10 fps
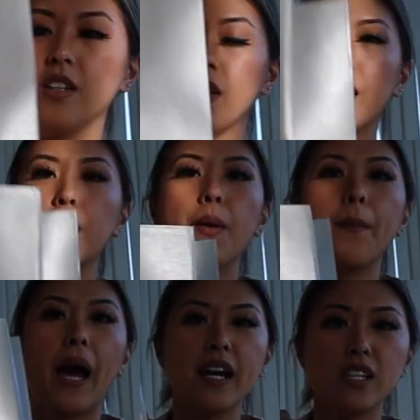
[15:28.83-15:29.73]
They're like, the
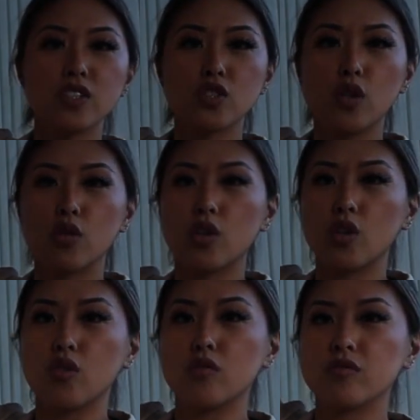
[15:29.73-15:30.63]
bag is so
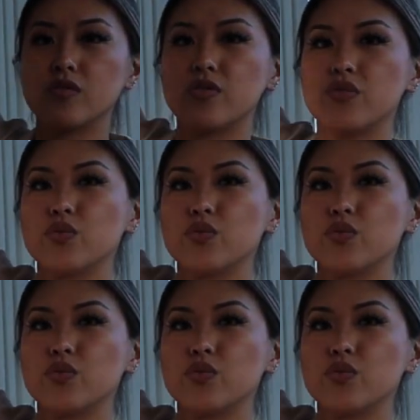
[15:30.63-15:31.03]
cute.